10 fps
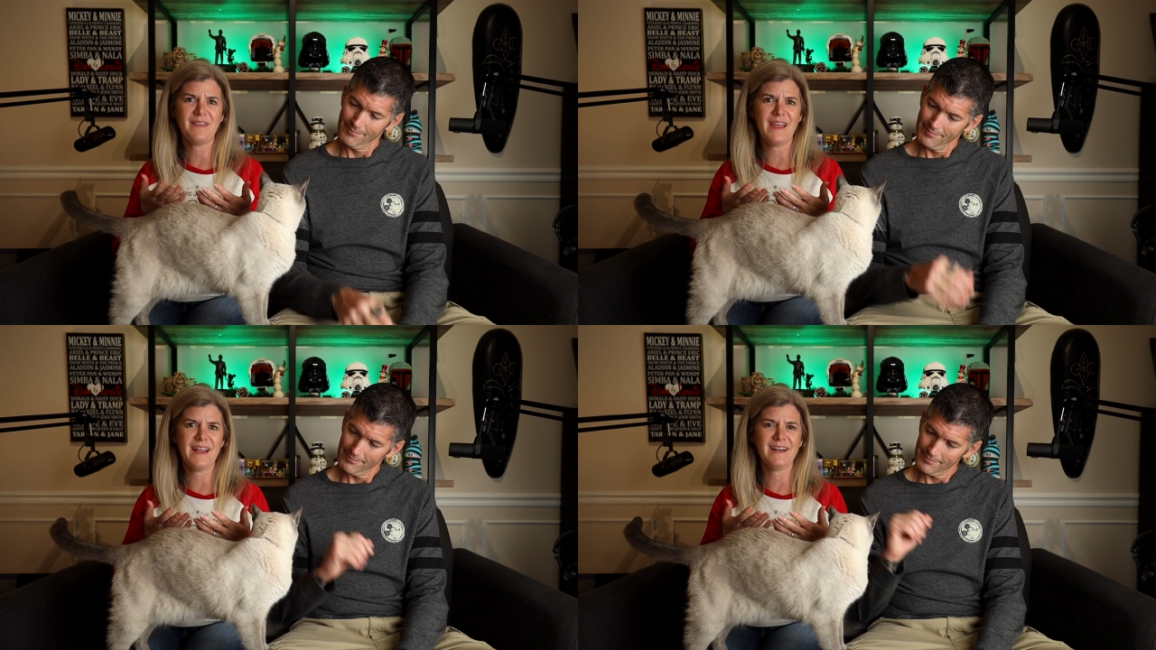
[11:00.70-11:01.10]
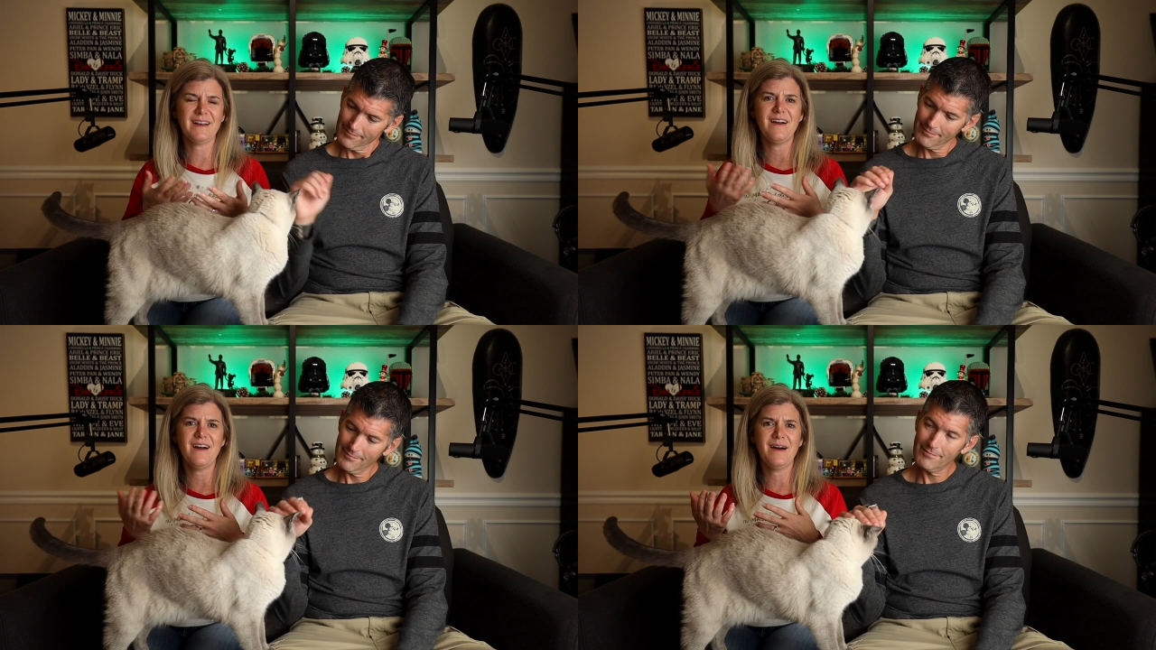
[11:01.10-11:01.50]
Speaker 1: thing
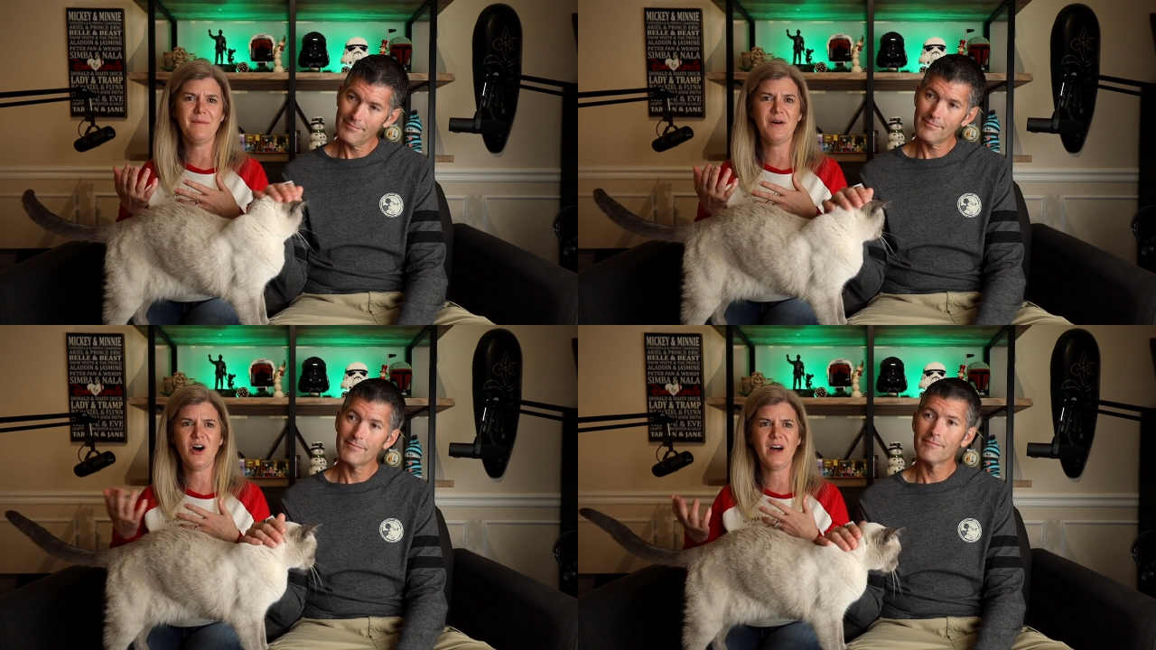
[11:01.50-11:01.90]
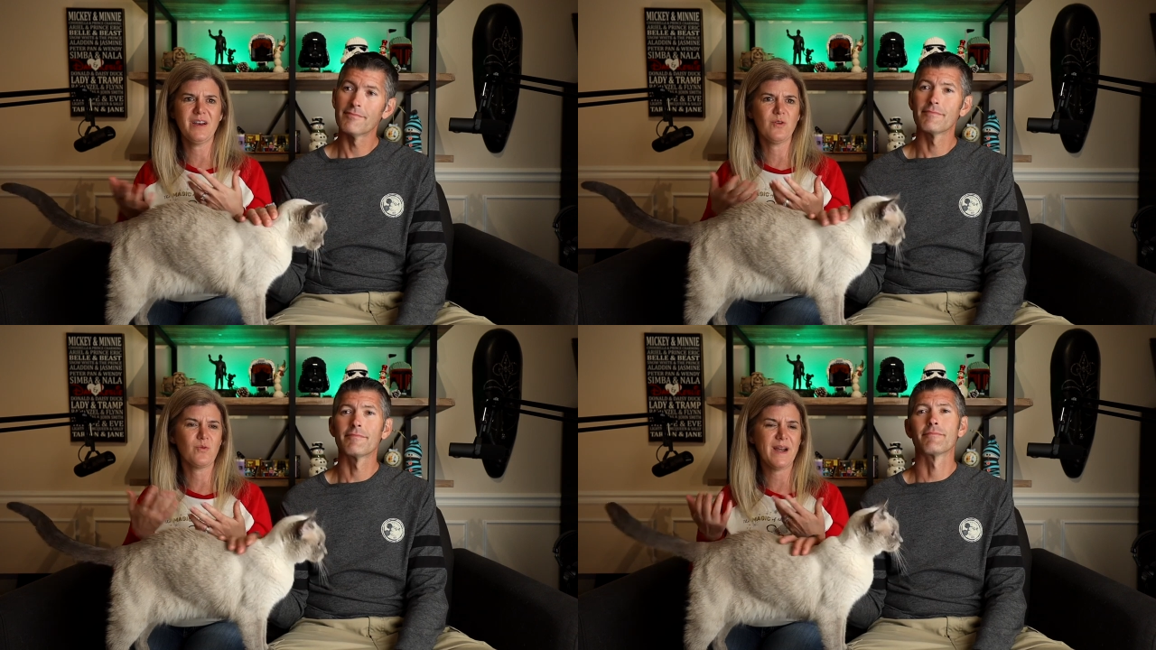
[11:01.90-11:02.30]
um,
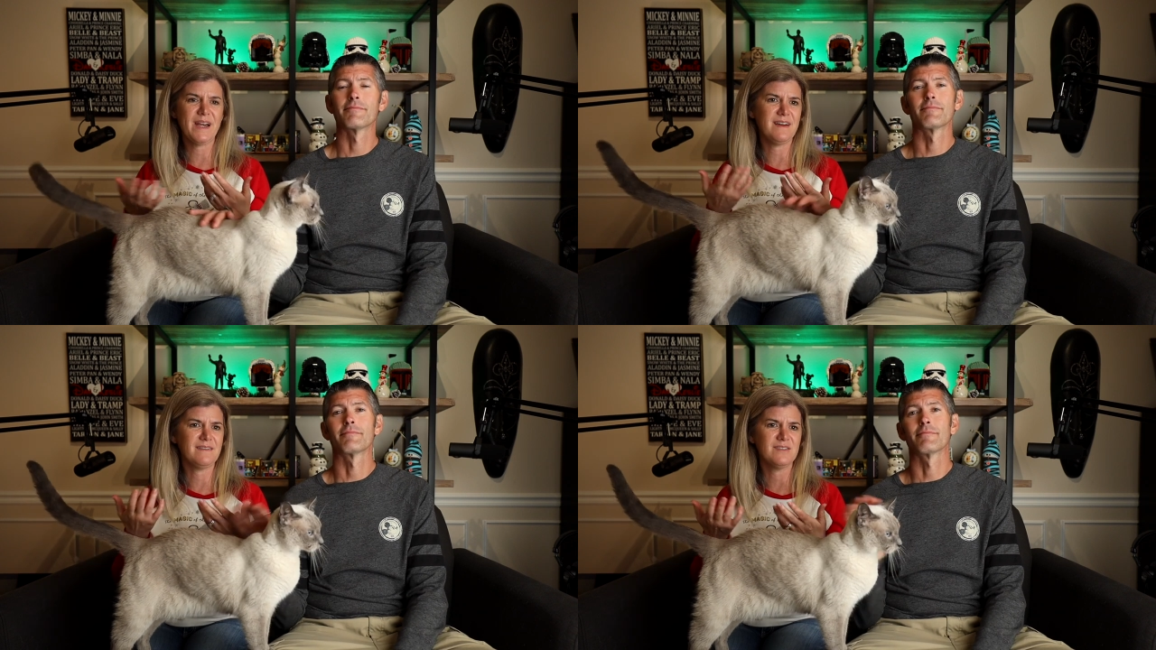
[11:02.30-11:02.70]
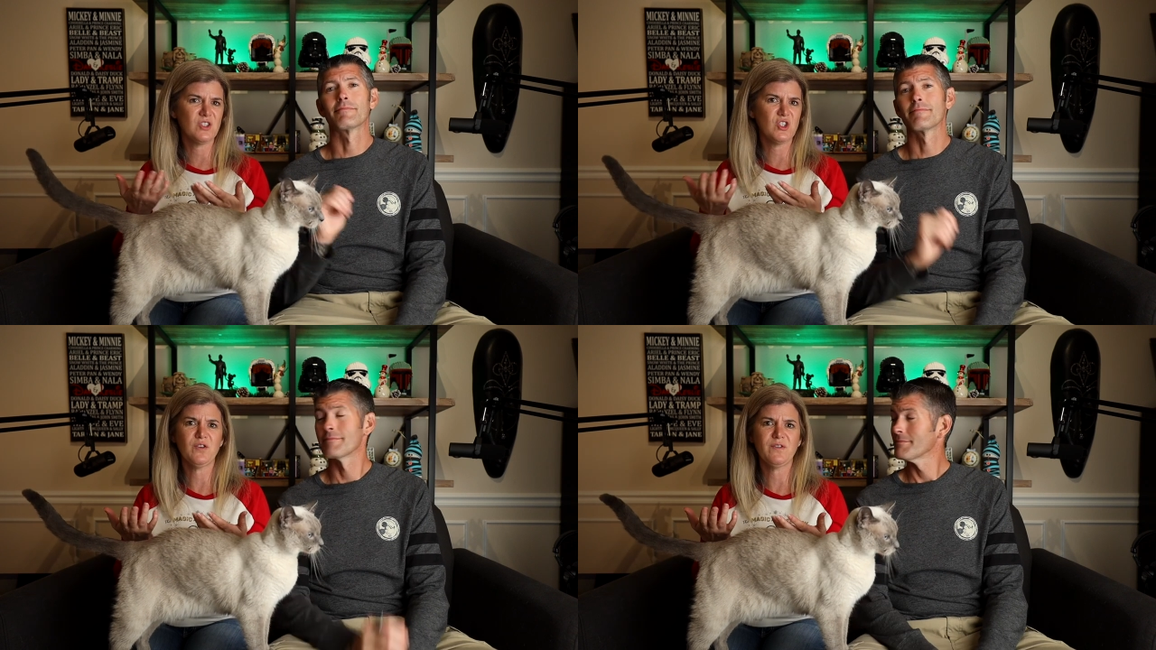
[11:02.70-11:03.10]
on rating
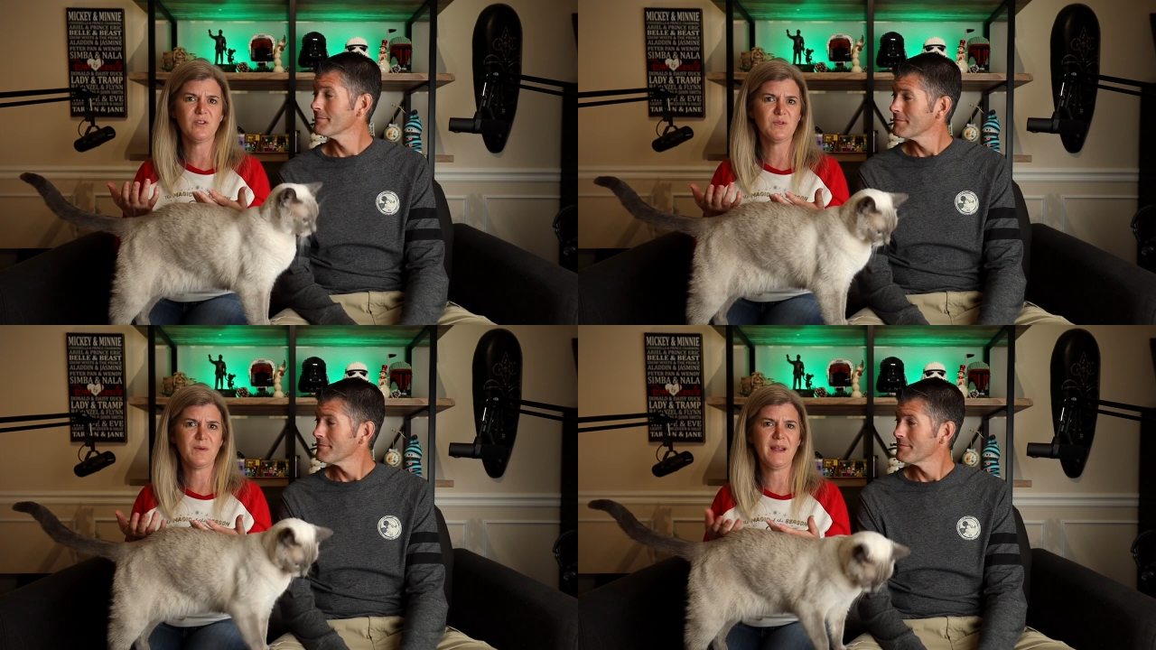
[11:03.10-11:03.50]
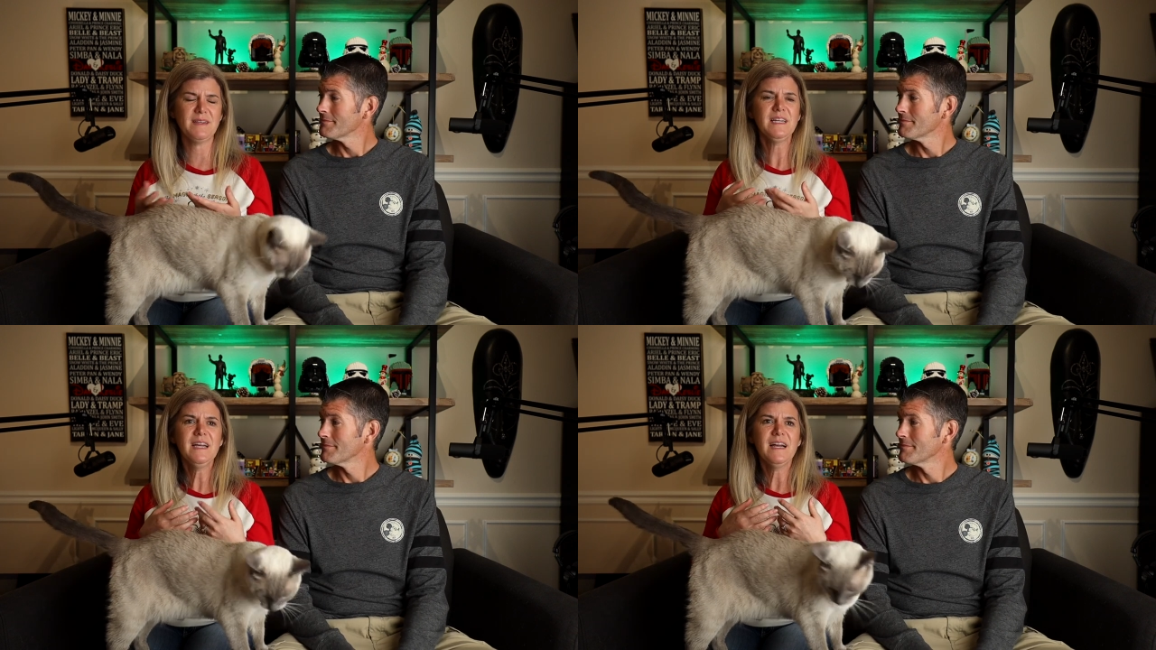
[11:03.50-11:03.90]
servers,
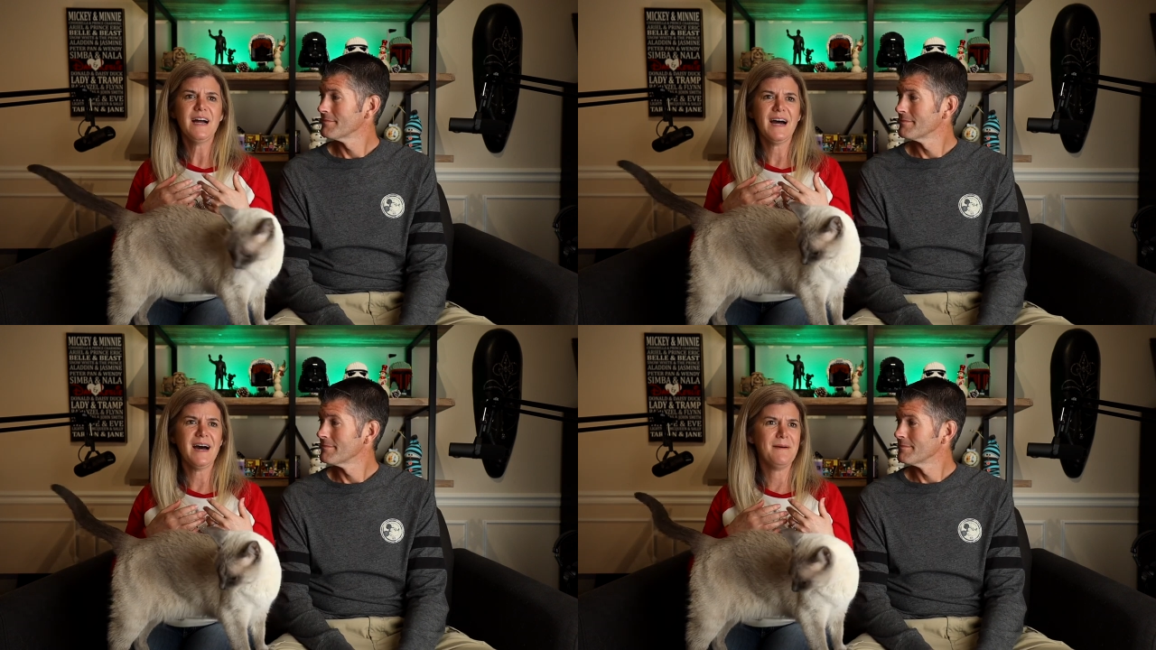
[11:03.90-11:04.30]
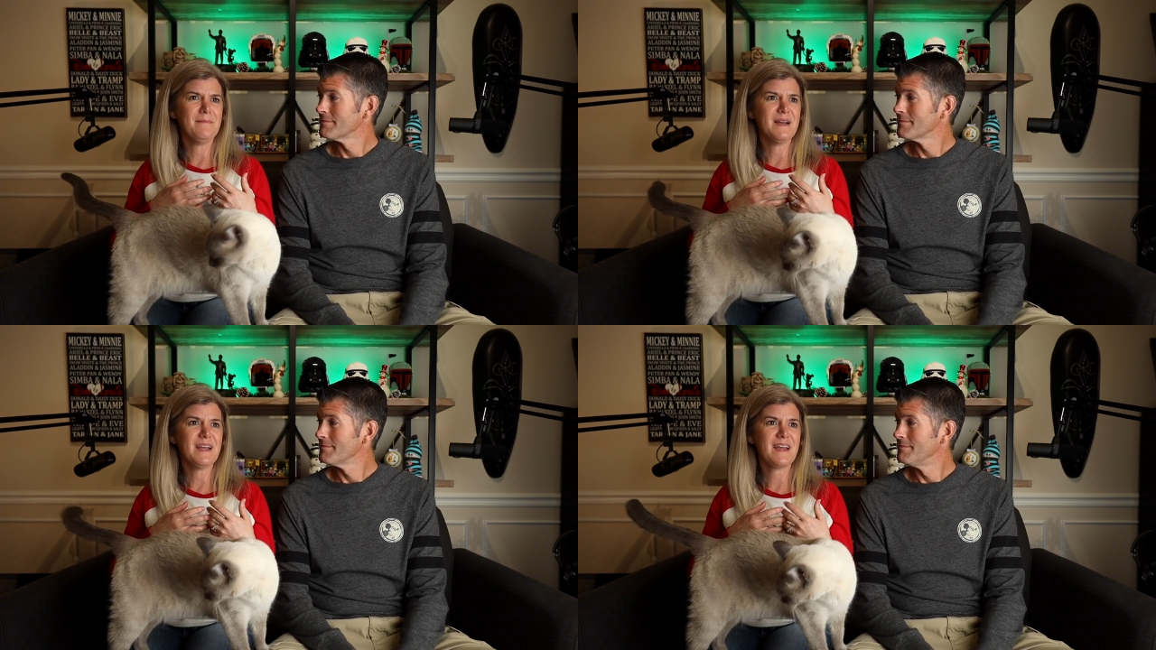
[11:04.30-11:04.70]
right?
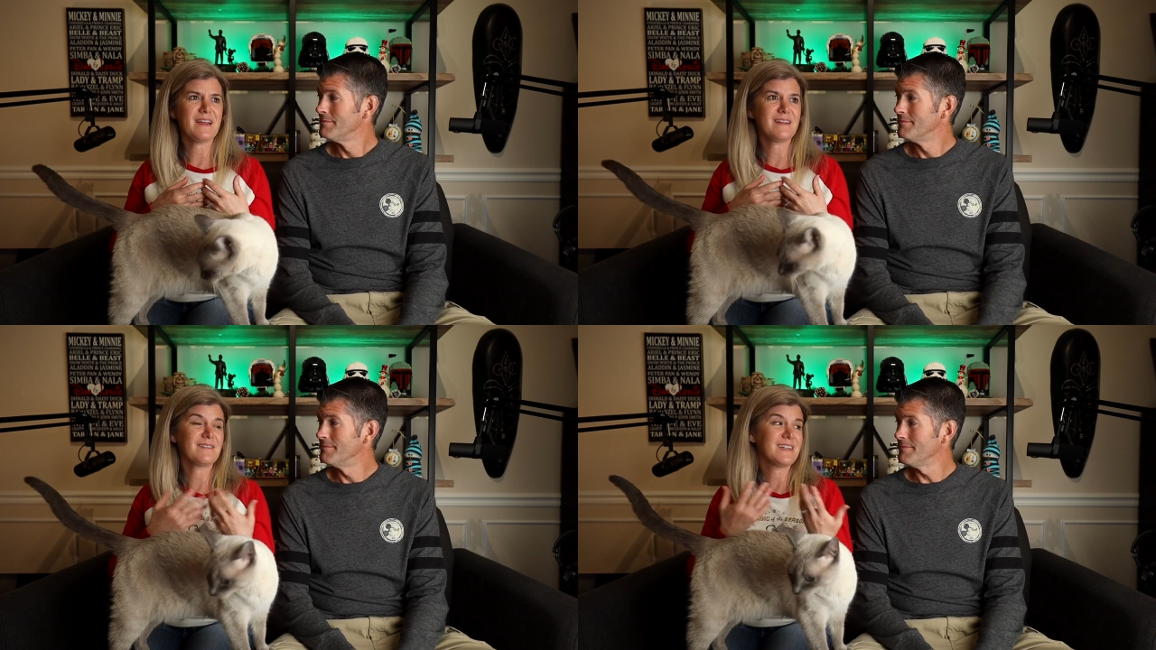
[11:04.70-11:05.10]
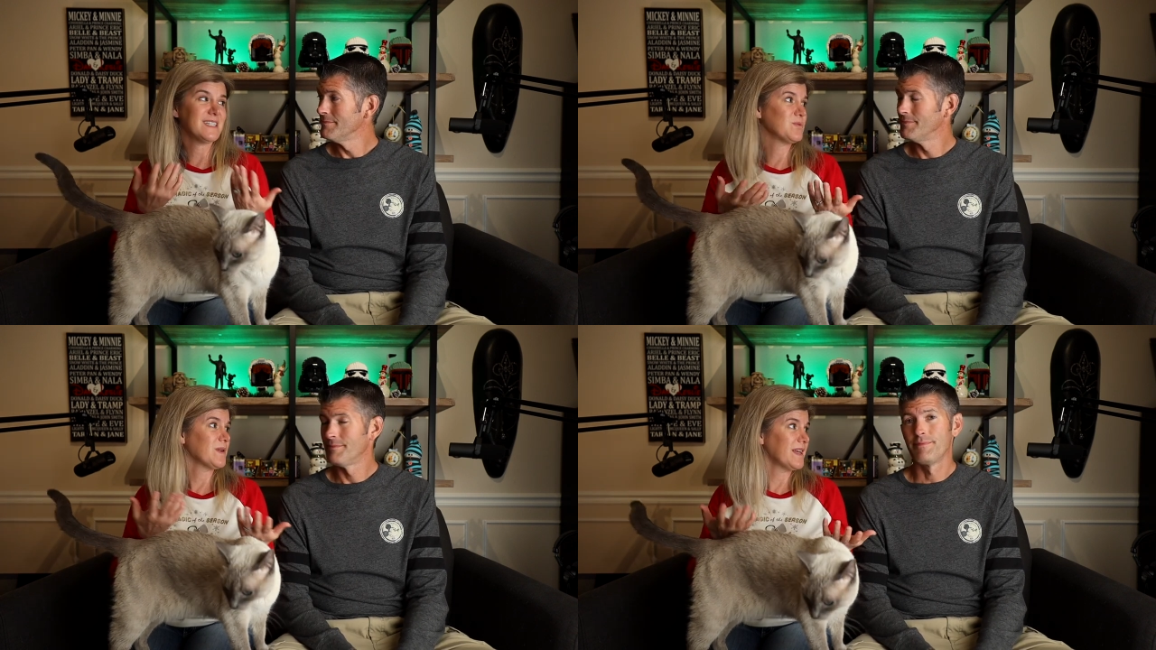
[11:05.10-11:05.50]
Um,
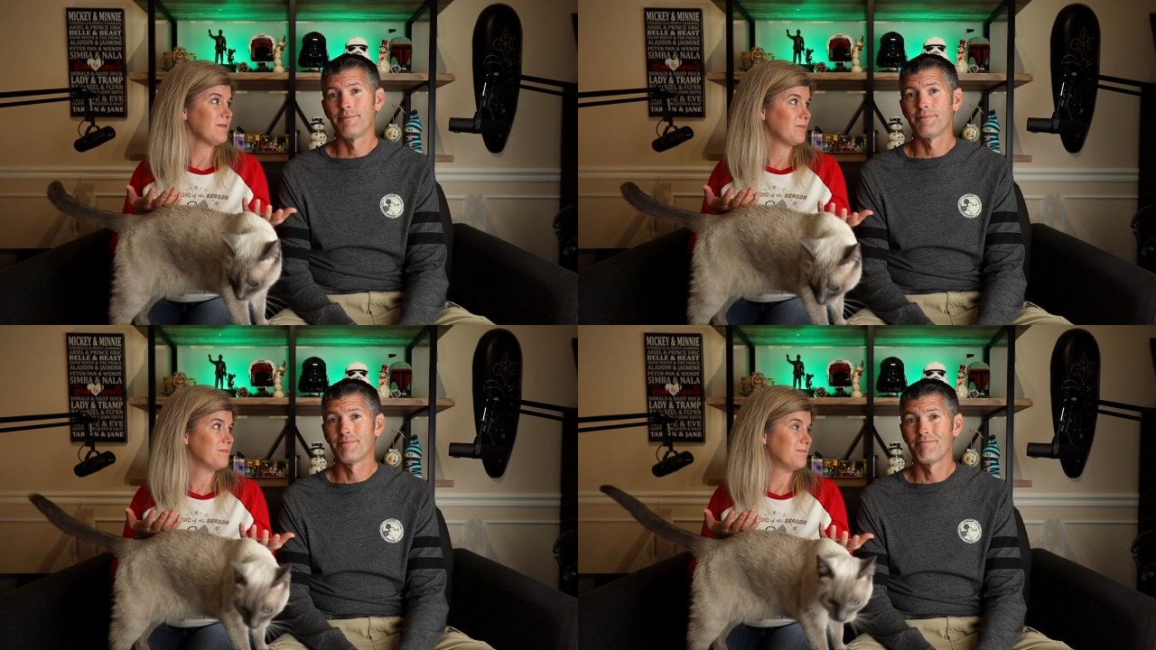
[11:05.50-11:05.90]
because really,